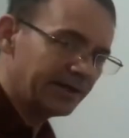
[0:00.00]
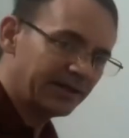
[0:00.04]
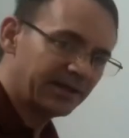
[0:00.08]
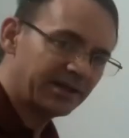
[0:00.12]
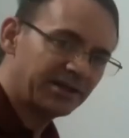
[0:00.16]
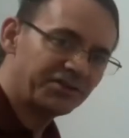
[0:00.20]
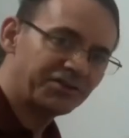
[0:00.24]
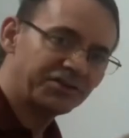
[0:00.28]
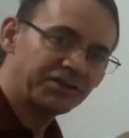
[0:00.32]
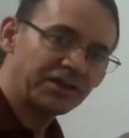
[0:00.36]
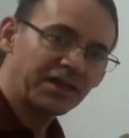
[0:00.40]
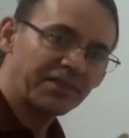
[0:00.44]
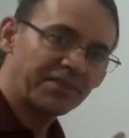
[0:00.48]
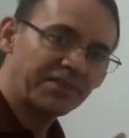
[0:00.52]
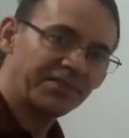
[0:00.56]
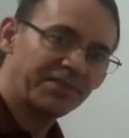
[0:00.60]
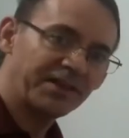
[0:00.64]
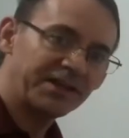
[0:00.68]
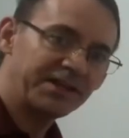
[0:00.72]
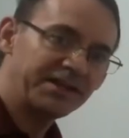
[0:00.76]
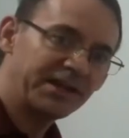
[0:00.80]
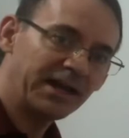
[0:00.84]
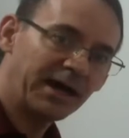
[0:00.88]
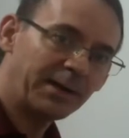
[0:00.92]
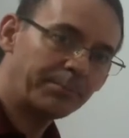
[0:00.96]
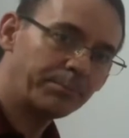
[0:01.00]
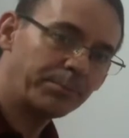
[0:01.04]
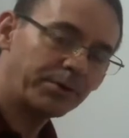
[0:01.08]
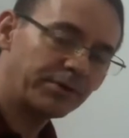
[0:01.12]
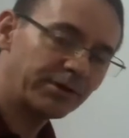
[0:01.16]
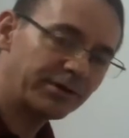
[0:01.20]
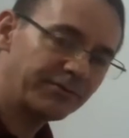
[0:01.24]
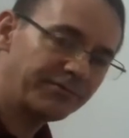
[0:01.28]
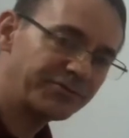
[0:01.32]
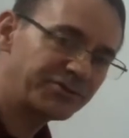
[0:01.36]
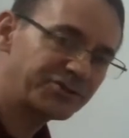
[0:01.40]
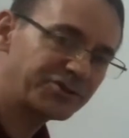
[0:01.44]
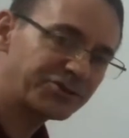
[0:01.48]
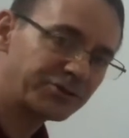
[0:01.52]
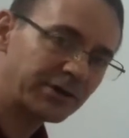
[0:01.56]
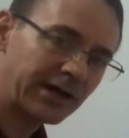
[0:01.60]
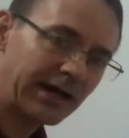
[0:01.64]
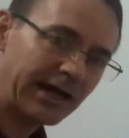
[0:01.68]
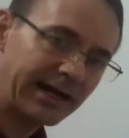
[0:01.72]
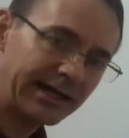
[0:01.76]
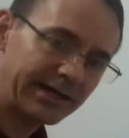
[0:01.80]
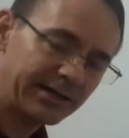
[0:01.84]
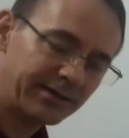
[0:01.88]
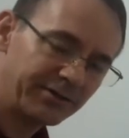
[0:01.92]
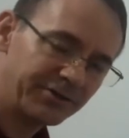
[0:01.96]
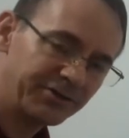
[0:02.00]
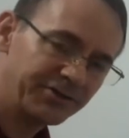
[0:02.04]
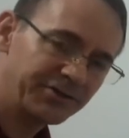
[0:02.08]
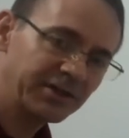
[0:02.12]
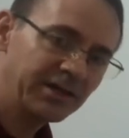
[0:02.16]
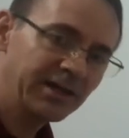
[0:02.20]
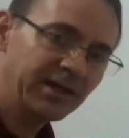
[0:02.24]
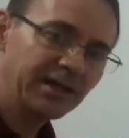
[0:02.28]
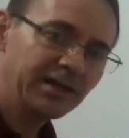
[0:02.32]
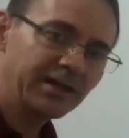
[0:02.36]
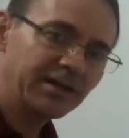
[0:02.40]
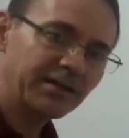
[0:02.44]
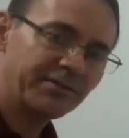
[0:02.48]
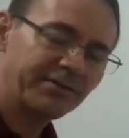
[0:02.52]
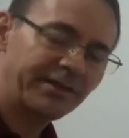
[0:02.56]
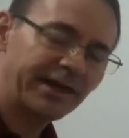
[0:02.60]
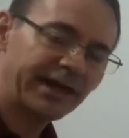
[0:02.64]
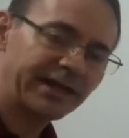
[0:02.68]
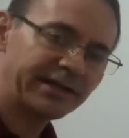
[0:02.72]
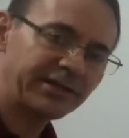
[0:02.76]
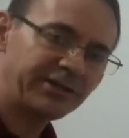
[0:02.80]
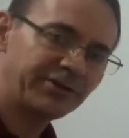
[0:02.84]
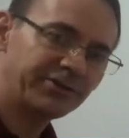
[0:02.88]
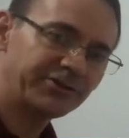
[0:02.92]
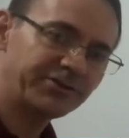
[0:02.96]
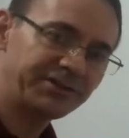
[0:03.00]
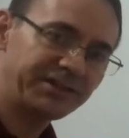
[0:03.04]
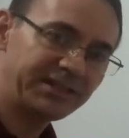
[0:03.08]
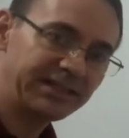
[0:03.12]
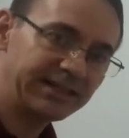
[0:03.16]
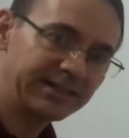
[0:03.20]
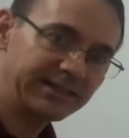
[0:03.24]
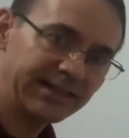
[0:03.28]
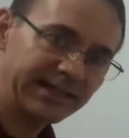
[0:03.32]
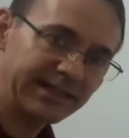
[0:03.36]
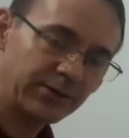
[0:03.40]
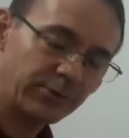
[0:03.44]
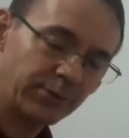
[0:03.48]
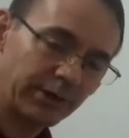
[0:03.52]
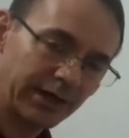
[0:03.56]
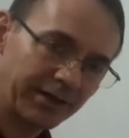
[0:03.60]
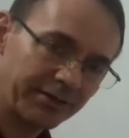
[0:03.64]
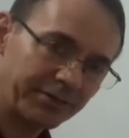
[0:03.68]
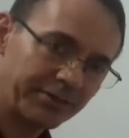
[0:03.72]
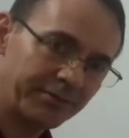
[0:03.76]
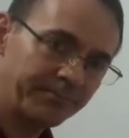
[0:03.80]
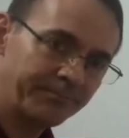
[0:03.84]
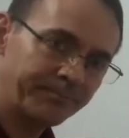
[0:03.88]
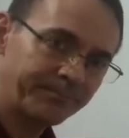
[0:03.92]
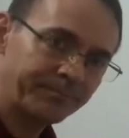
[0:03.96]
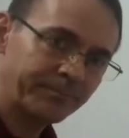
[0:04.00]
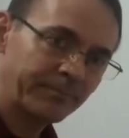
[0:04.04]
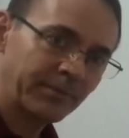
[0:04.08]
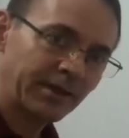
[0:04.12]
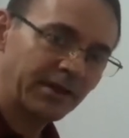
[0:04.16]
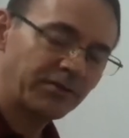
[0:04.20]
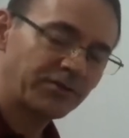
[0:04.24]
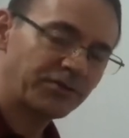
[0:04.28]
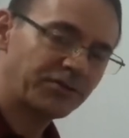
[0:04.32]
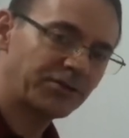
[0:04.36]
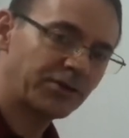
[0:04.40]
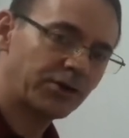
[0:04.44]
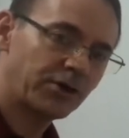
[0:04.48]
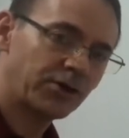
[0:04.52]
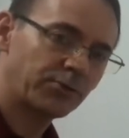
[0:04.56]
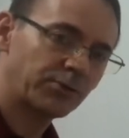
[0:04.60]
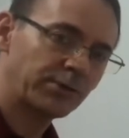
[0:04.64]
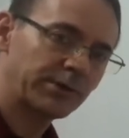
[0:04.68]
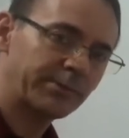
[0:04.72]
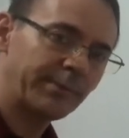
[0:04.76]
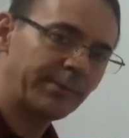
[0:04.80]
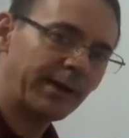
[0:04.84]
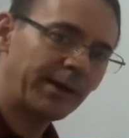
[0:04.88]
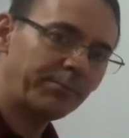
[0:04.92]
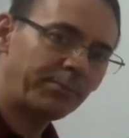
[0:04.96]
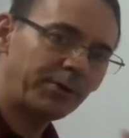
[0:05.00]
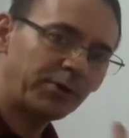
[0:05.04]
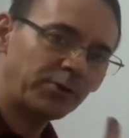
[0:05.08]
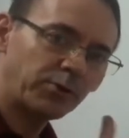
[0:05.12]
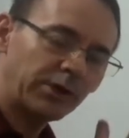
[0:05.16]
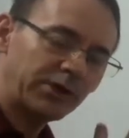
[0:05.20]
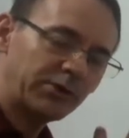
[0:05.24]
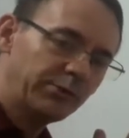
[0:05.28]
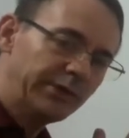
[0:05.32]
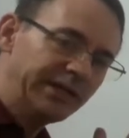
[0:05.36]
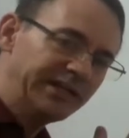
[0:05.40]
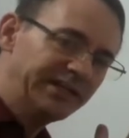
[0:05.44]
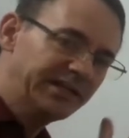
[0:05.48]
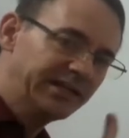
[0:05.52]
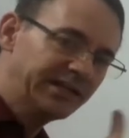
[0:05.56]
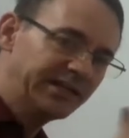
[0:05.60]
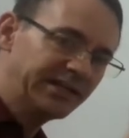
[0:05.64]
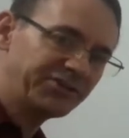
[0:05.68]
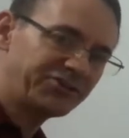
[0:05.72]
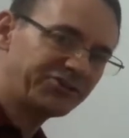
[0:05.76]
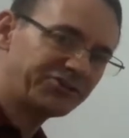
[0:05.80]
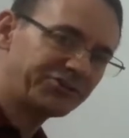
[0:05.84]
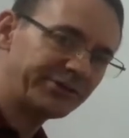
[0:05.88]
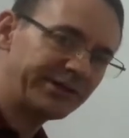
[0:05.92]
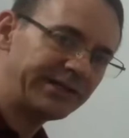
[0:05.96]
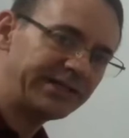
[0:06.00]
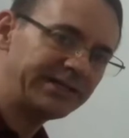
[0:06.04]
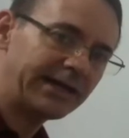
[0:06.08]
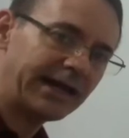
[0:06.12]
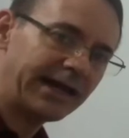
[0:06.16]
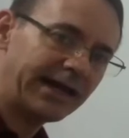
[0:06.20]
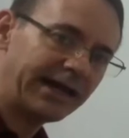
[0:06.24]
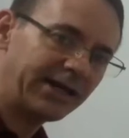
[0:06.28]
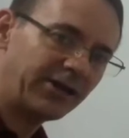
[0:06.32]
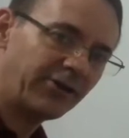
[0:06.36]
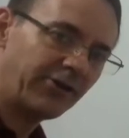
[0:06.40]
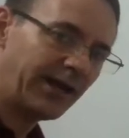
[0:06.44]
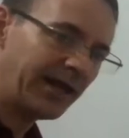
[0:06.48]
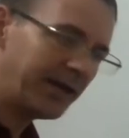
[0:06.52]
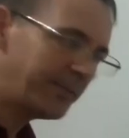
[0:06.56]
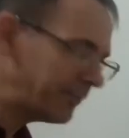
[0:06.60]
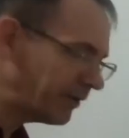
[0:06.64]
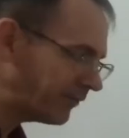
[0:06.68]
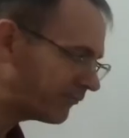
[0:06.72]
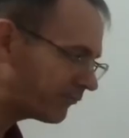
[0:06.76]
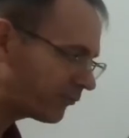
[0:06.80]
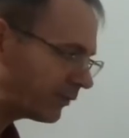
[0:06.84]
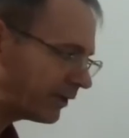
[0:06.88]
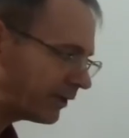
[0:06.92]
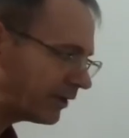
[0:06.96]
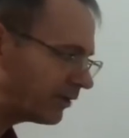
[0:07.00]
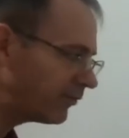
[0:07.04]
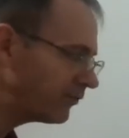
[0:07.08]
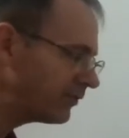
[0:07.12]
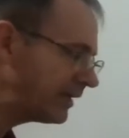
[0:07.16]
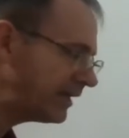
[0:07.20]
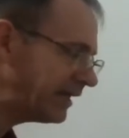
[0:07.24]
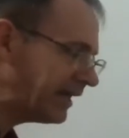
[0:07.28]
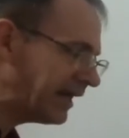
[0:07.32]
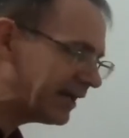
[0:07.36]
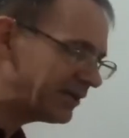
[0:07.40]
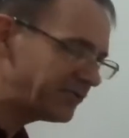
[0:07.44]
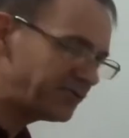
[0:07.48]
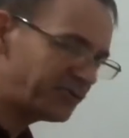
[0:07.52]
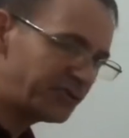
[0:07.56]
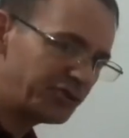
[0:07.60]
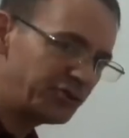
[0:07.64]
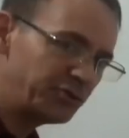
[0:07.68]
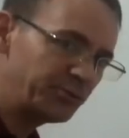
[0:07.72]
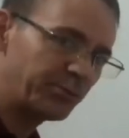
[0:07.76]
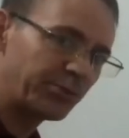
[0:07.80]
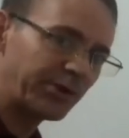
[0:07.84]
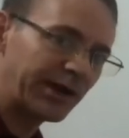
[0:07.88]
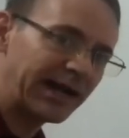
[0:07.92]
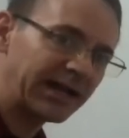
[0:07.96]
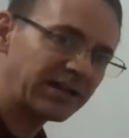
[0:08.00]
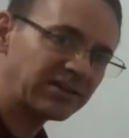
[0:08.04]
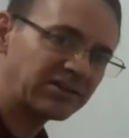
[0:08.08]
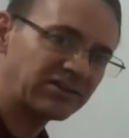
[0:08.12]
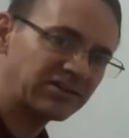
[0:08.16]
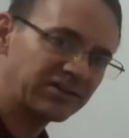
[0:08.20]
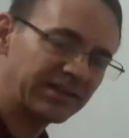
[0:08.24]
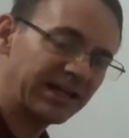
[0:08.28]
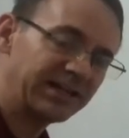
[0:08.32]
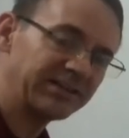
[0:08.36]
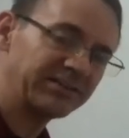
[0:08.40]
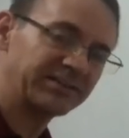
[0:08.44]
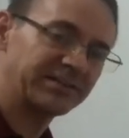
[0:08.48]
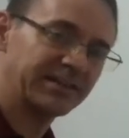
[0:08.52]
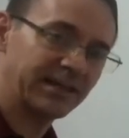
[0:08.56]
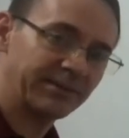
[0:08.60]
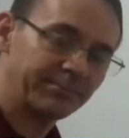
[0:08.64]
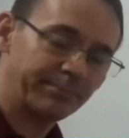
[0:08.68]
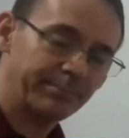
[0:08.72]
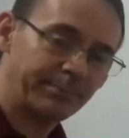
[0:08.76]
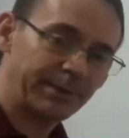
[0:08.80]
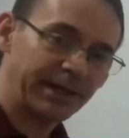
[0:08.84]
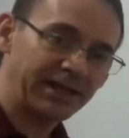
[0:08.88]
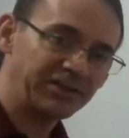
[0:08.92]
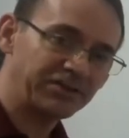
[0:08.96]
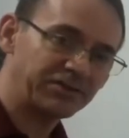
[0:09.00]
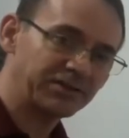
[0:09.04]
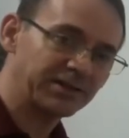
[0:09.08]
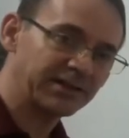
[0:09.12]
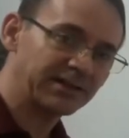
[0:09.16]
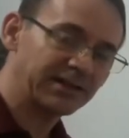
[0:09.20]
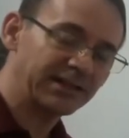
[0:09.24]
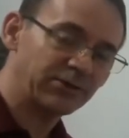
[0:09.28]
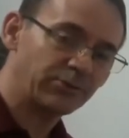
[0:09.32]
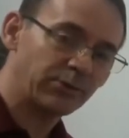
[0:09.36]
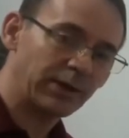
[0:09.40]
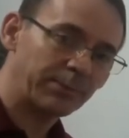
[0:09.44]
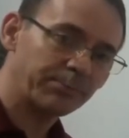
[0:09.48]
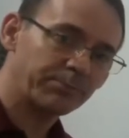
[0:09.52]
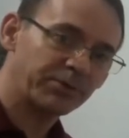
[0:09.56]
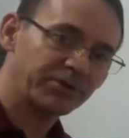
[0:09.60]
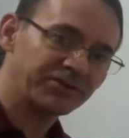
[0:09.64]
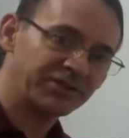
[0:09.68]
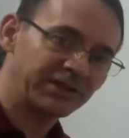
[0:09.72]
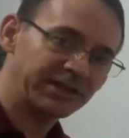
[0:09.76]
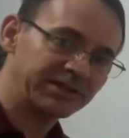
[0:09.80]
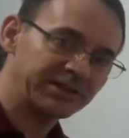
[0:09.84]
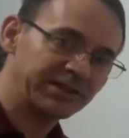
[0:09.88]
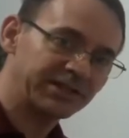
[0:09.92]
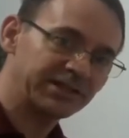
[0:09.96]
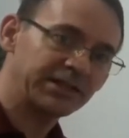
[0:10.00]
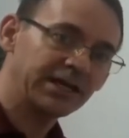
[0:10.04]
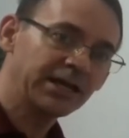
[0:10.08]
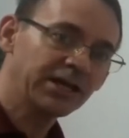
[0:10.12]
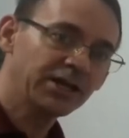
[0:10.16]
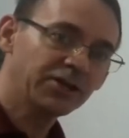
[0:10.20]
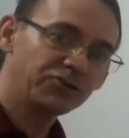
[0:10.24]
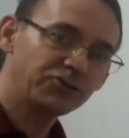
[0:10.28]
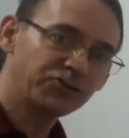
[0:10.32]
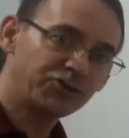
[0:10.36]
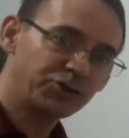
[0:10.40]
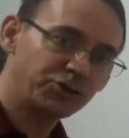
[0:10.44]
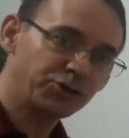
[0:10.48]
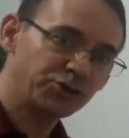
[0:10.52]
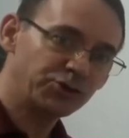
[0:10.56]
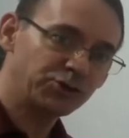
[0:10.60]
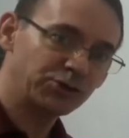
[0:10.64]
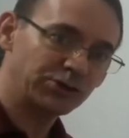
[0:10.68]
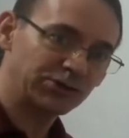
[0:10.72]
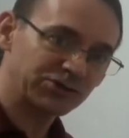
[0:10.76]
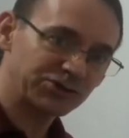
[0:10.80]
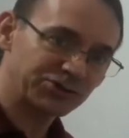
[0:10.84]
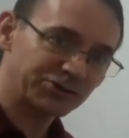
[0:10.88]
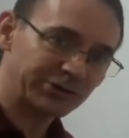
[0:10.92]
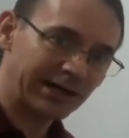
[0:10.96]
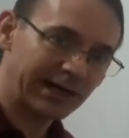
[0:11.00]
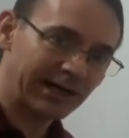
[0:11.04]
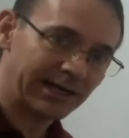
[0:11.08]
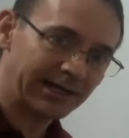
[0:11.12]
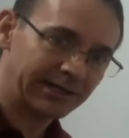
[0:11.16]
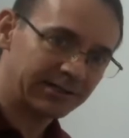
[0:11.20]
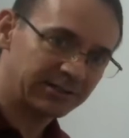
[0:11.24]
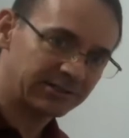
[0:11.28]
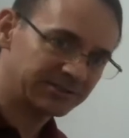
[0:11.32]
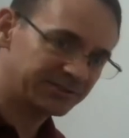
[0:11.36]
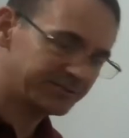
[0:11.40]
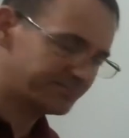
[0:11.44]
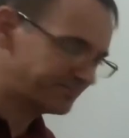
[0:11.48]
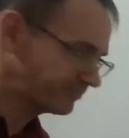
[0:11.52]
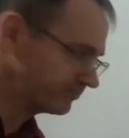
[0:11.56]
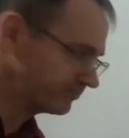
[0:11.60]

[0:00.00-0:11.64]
is the number of trials that you're dealing with. So remember when we did a tree diagram, if we only had 2 branch sets, that basically represented 2 trials.